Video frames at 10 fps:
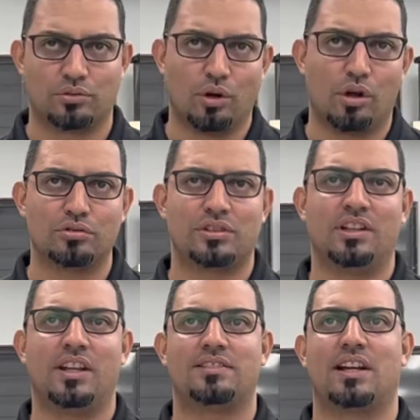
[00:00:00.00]
to loads
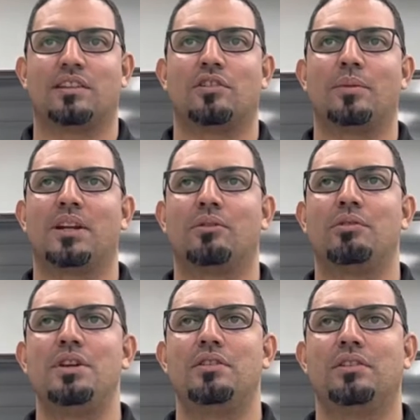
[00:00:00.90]
in this anatomical
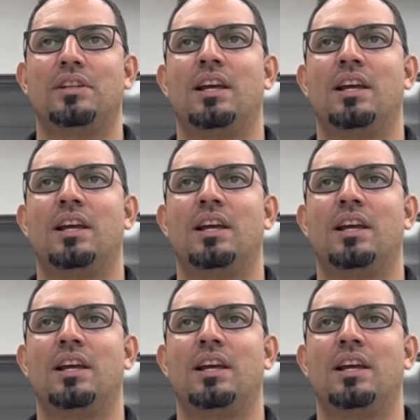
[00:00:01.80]
region